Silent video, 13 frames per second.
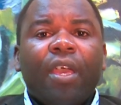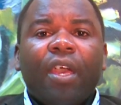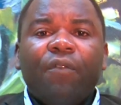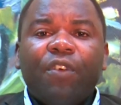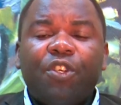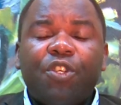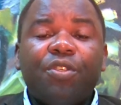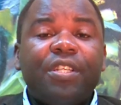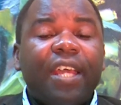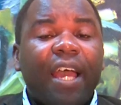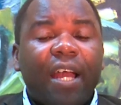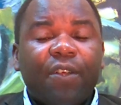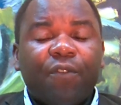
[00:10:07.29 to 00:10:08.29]
Every
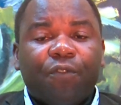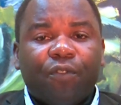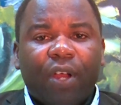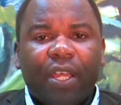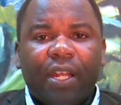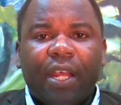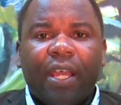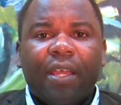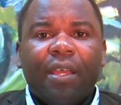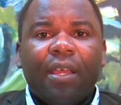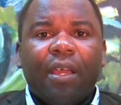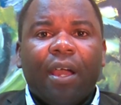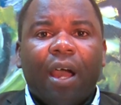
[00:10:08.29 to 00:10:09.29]
Tuesday and
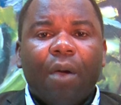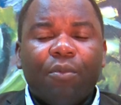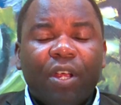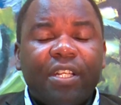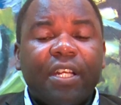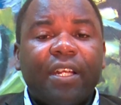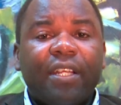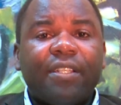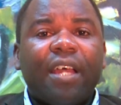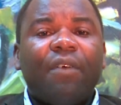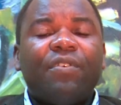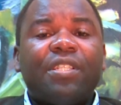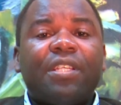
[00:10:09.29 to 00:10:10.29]
Friday, I'm right in the
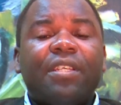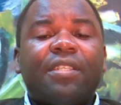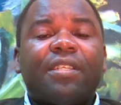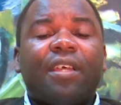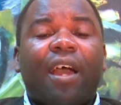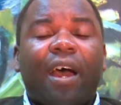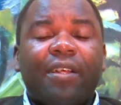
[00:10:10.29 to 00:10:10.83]
services